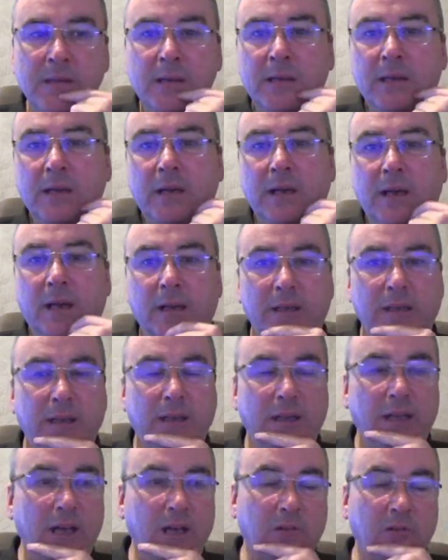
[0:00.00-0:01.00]
And
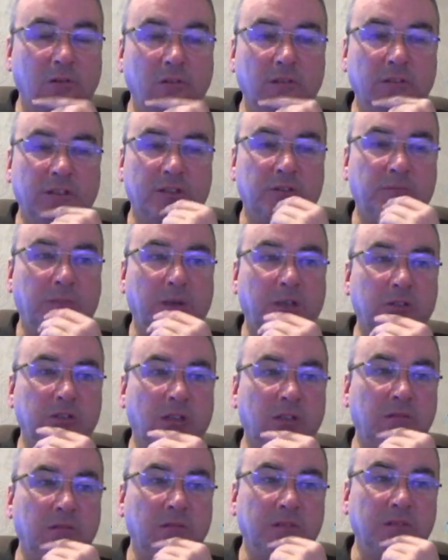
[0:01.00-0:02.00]
I called it spot
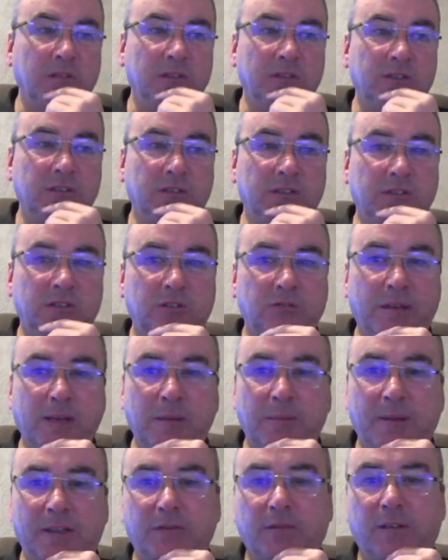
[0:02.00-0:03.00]
on, because 20
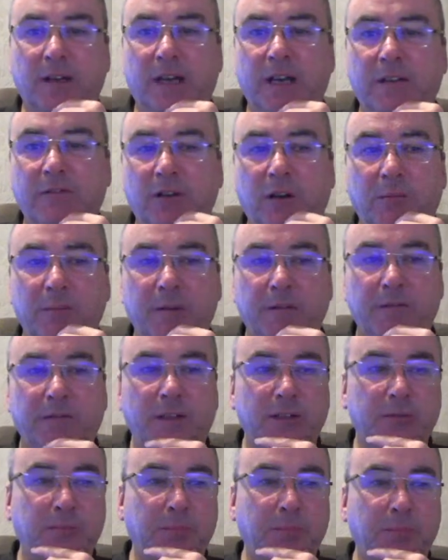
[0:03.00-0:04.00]
past 5 I got my
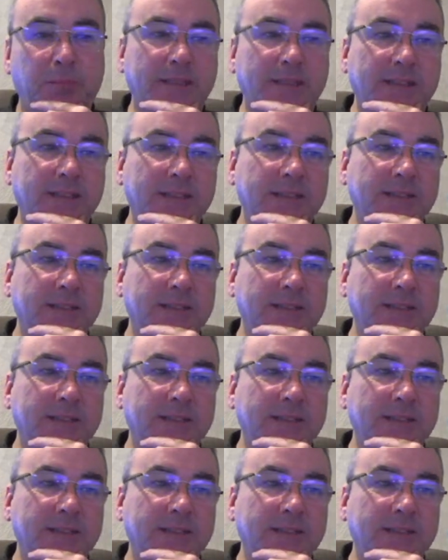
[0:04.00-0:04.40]
first bite.